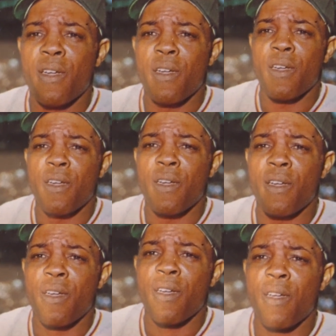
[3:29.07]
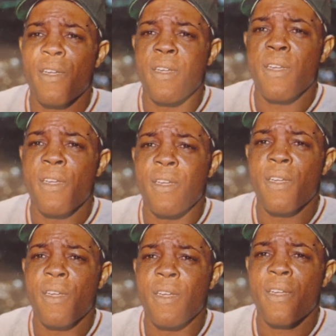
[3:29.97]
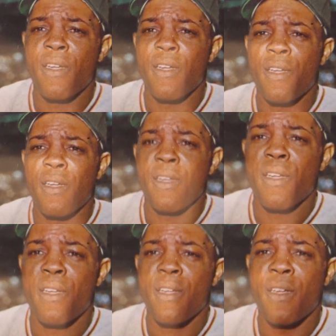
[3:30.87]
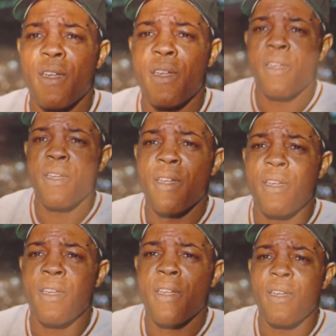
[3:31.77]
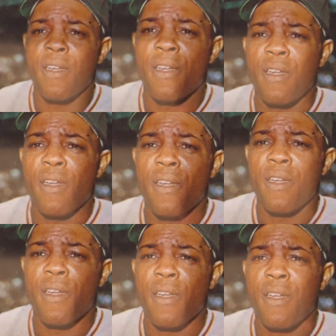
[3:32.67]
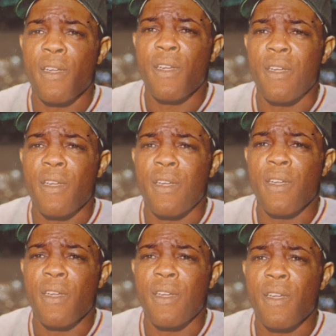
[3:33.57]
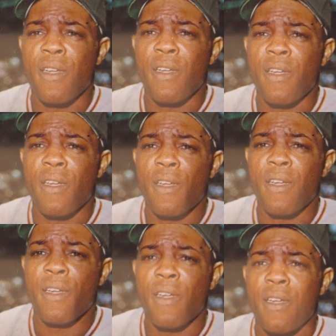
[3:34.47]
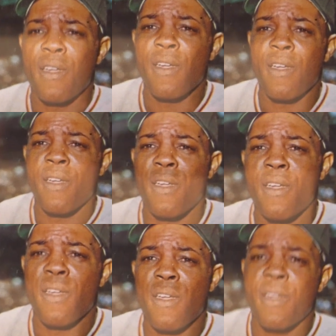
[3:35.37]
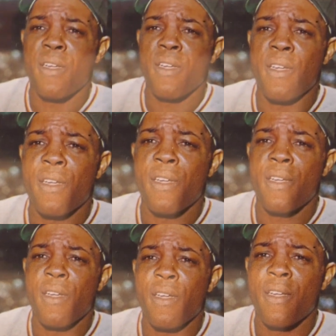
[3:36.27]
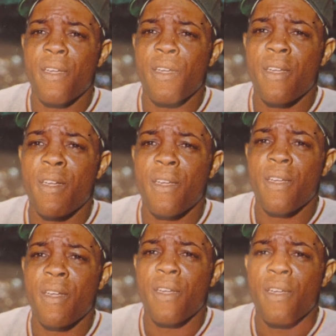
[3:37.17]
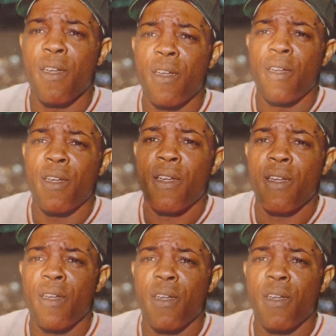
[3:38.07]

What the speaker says: This is the 1960 Topps Willie Mays, and I had this in a Beckett holder. And what's interesting about this one is the Beckett grade was, I thought, pretty low.